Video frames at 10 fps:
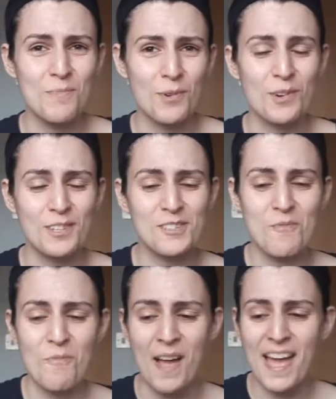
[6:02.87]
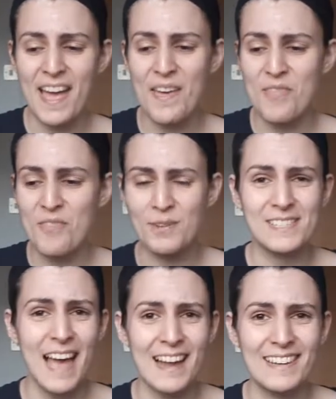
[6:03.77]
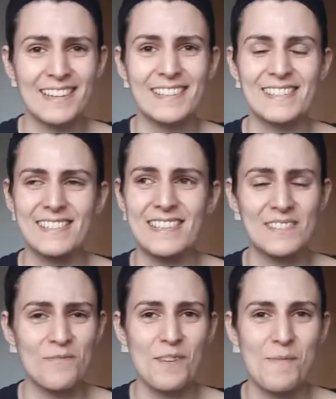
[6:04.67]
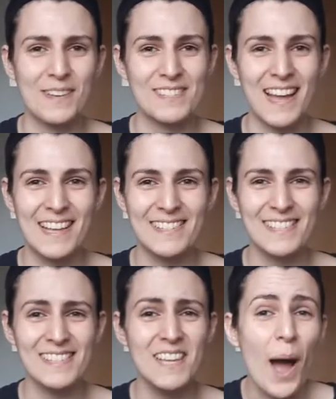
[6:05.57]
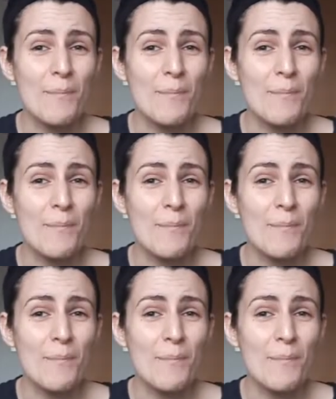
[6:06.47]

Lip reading: books where the protagonist is a female scientist.